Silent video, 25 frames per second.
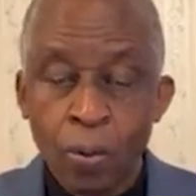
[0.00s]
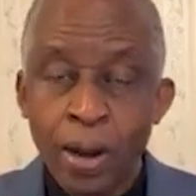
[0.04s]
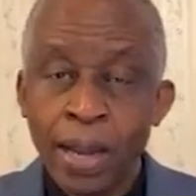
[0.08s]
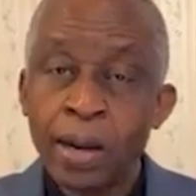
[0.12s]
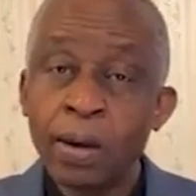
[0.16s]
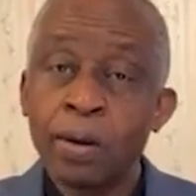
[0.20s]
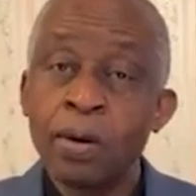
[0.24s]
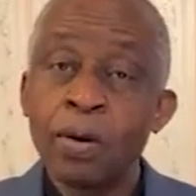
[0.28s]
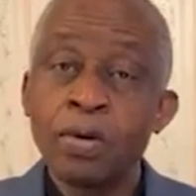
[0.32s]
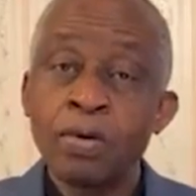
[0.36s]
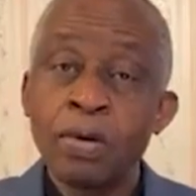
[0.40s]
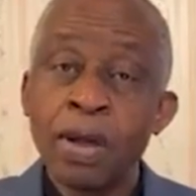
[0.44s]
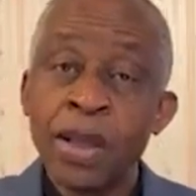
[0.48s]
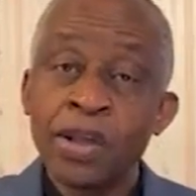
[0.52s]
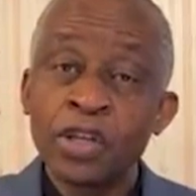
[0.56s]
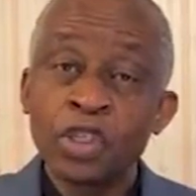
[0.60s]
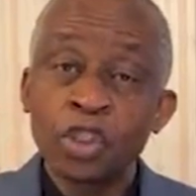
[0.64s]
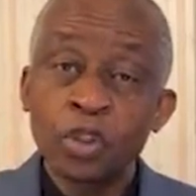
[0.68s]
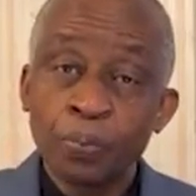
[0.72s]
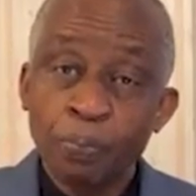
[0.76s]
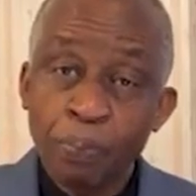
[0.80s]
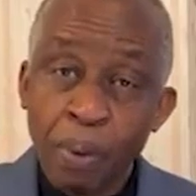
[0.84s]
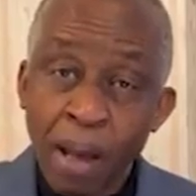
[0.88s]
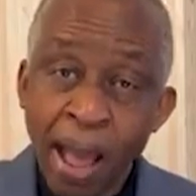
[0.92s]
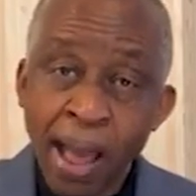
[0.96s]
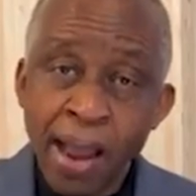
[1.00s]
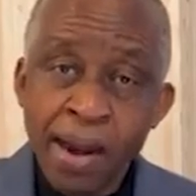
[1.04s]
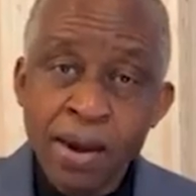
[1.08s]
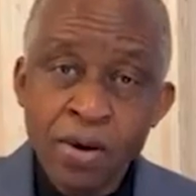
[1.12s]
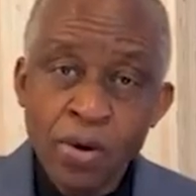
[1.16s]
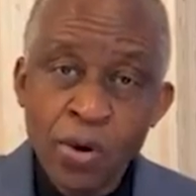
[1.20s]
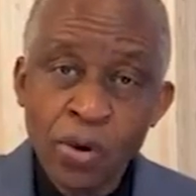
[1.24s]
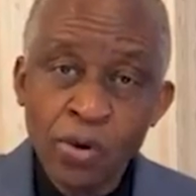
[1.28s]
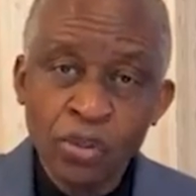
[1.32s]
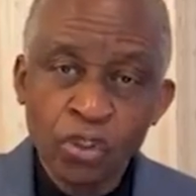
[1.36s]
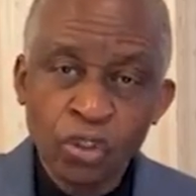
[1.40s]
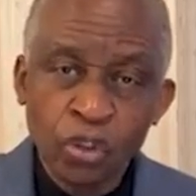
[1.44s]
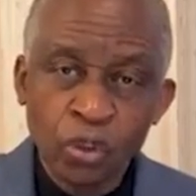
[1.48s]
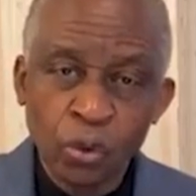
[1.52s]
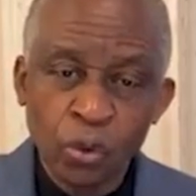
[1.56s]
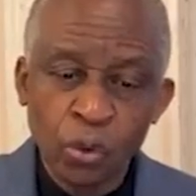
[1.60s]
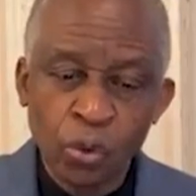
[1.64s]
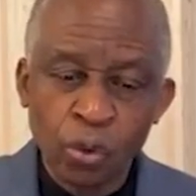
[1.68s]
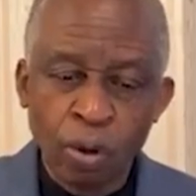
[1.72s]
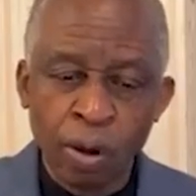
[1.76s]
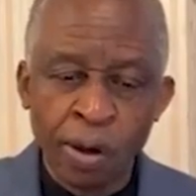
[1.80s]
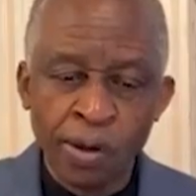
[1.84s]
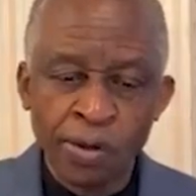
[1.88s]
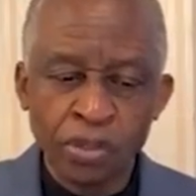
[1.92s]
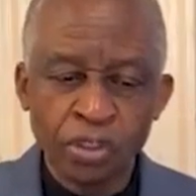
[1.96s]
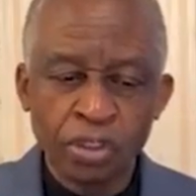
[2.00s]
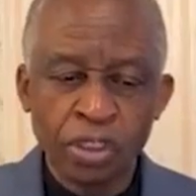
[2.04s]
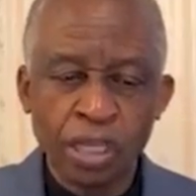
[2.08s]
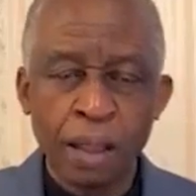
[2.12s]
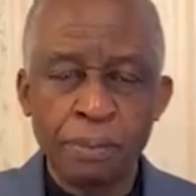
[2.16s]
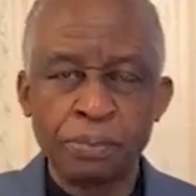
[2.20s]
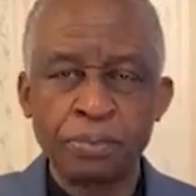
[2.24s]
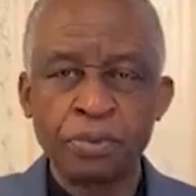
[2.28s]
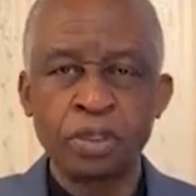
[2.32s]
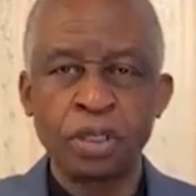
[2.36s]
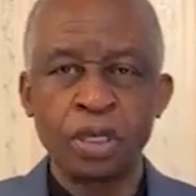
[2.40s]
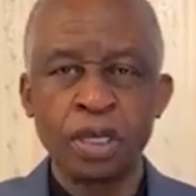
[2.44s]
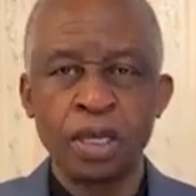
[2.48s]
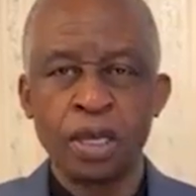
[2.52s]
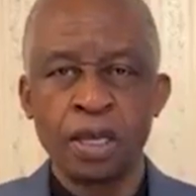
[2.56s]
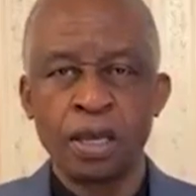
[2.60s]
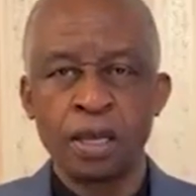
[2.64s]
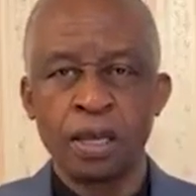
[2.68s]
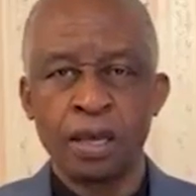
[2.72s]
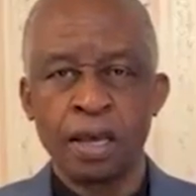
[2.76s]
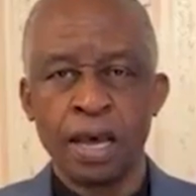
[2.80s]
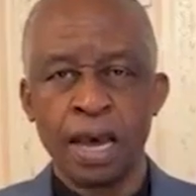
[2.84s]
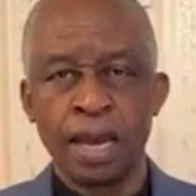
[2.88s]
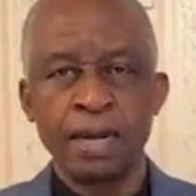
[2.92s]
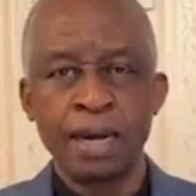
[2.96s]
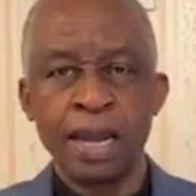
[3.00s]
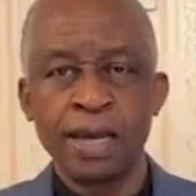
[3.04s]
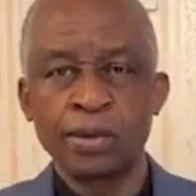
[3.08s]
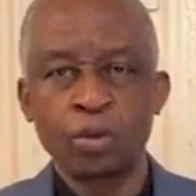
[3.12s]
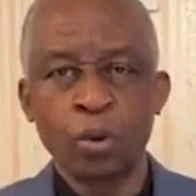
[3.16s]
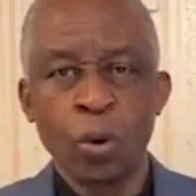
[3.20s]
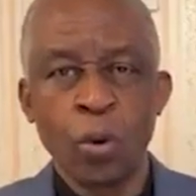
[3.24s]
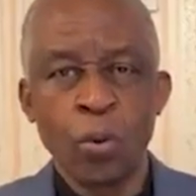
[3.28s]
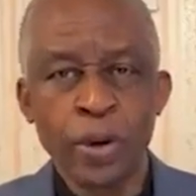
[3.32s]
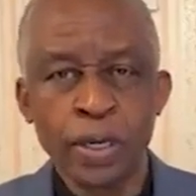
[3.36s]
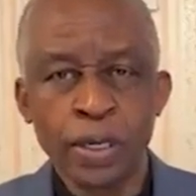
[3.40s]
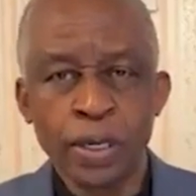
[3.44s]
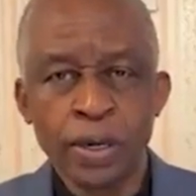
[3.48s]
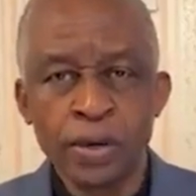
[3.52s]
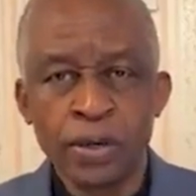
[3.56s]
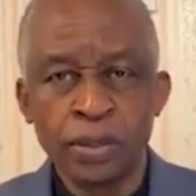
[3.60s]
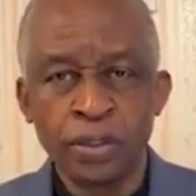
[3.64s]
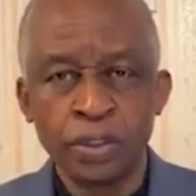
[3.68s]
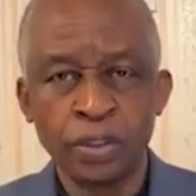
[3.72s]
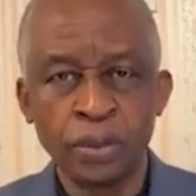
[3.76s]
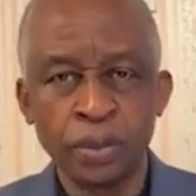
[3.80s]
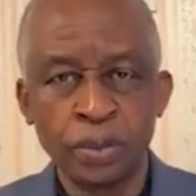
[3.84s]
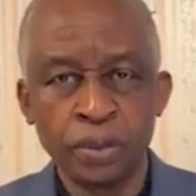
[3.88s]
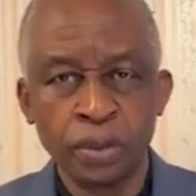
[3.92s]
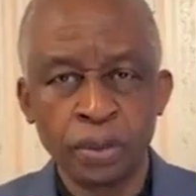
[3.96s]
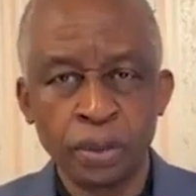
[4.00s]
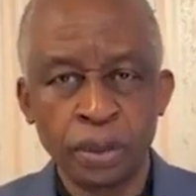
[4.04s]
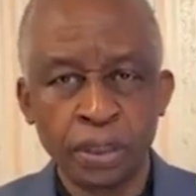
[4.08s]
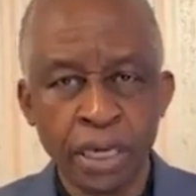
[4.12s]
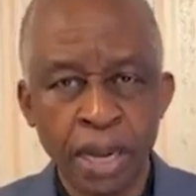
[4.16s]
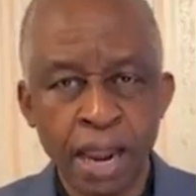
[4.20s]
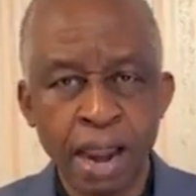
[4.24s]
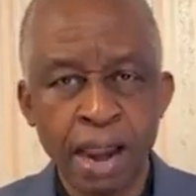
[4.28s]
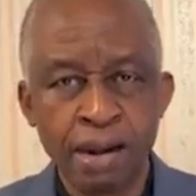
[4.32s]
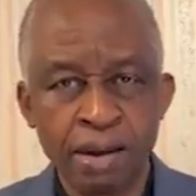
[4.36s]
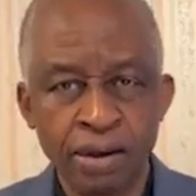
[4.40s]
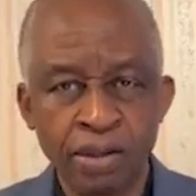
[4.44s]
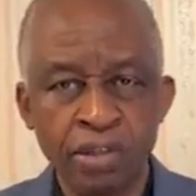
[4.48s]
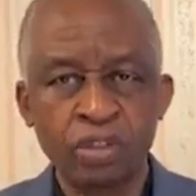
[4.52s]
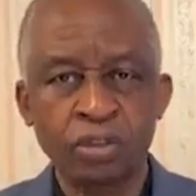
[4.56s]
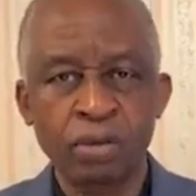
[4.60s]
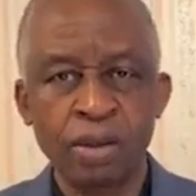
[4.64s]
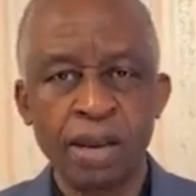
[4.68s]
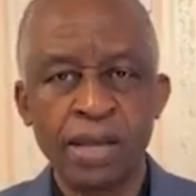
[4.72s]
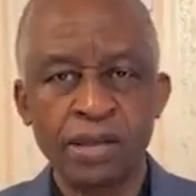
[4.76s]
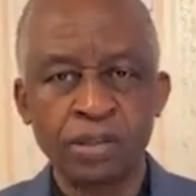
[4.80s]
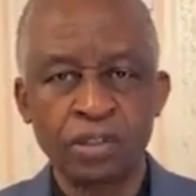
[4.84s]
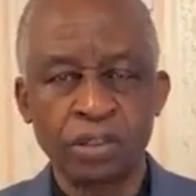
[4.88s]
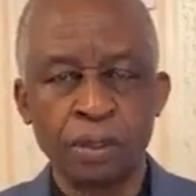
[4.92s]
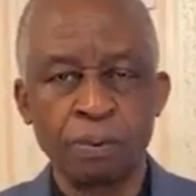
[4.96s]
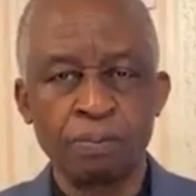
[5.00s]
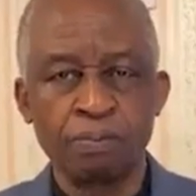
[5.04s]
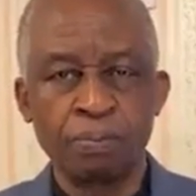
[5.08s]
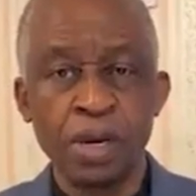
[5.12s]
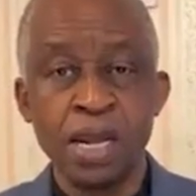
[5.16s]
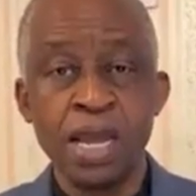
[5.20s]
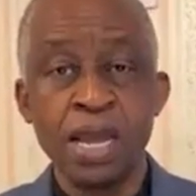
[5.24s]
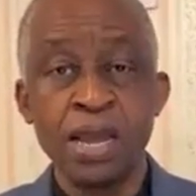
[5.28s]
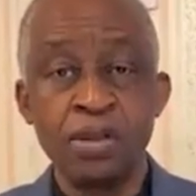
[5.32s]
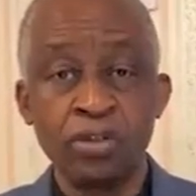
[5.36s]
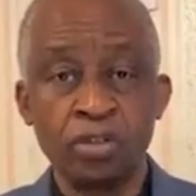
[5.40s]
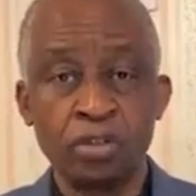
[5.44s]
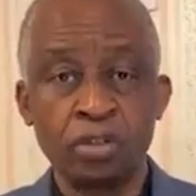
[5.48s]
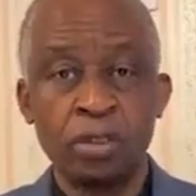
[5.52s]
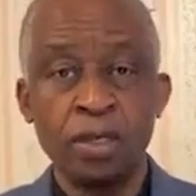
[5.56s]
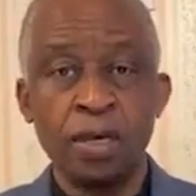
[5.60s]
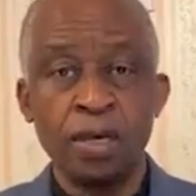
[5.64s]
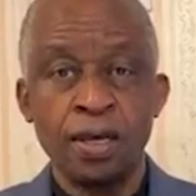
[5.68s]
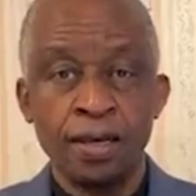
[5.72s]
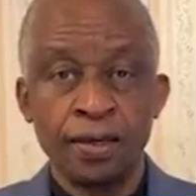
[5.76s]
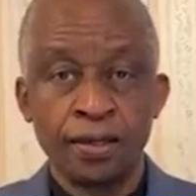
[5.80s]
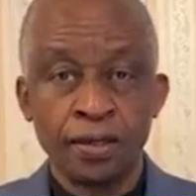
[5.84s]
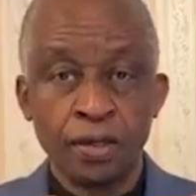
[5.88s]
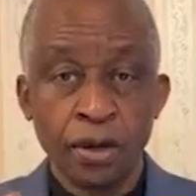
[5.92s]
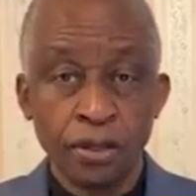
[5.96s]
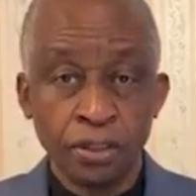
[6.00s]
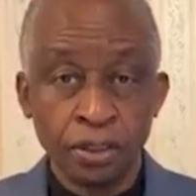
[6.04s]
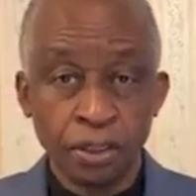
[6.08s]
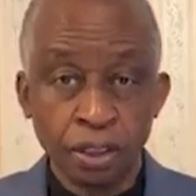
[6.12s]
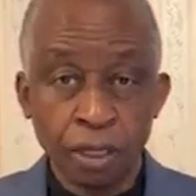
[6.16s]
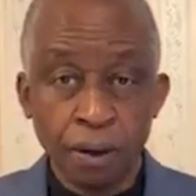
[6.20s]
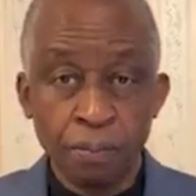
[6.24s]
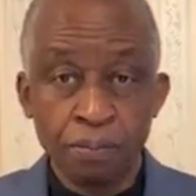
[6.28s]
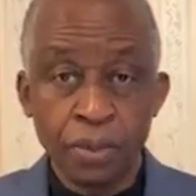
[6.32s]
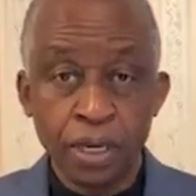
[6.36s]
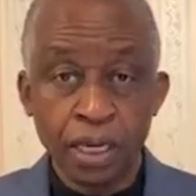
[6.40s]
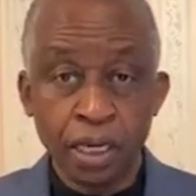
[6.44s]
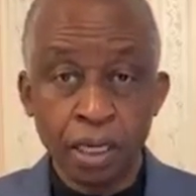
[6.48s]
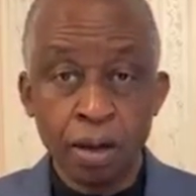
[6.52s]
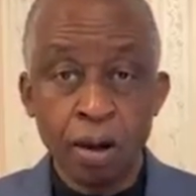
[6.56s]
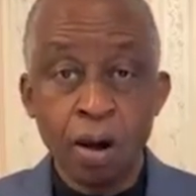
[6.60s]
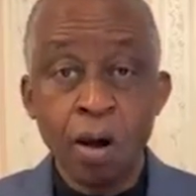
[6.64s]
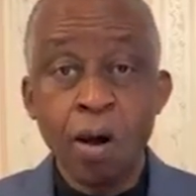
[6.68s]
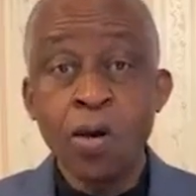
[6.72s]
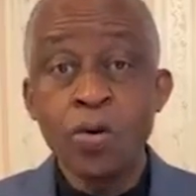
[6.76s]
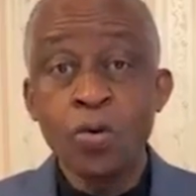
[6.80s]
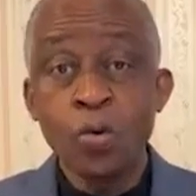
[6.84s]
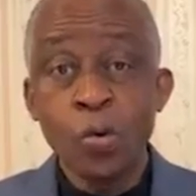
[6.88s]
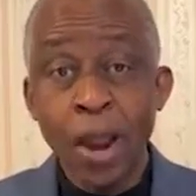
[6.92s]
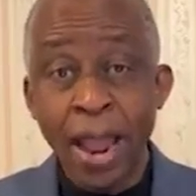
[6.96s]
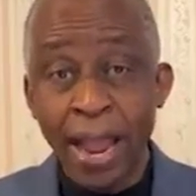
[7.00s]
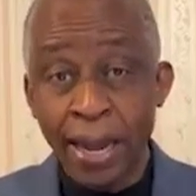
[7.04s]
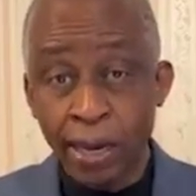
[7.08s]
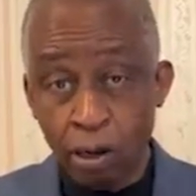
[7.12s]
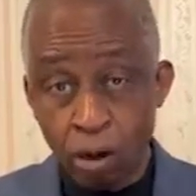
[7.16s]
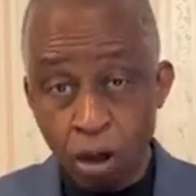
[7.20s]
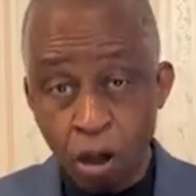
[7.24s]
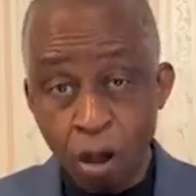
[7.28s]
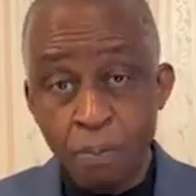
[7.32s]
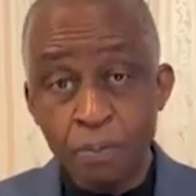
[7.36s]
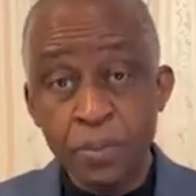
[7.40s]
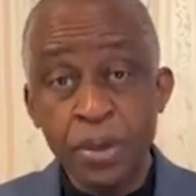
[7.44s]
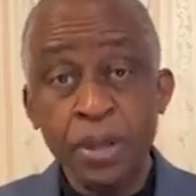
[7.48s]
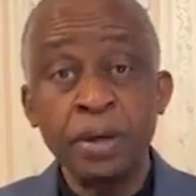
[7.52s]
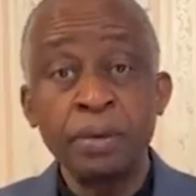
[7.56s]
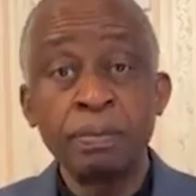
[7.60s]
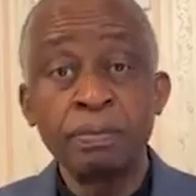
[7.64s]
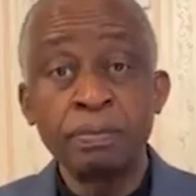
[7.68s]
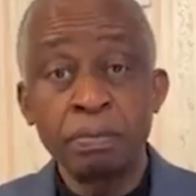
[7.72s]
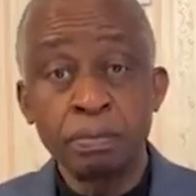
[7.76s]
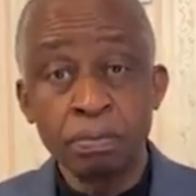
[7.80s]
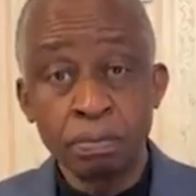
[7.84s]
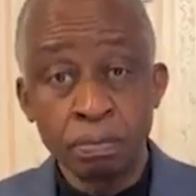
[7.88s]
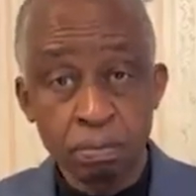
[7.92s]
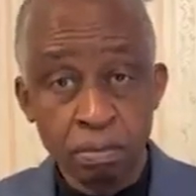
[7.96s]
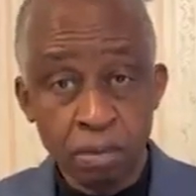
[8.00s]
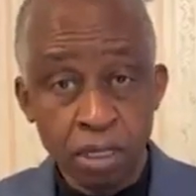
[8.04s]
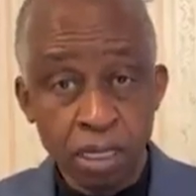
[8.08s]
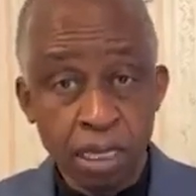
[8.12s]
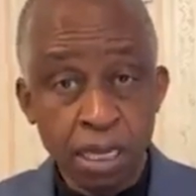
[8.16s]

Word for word: We're not going to expand those two concepts. And that's what we're going to do today in this lesson. Please don't jump the gun. We're coming.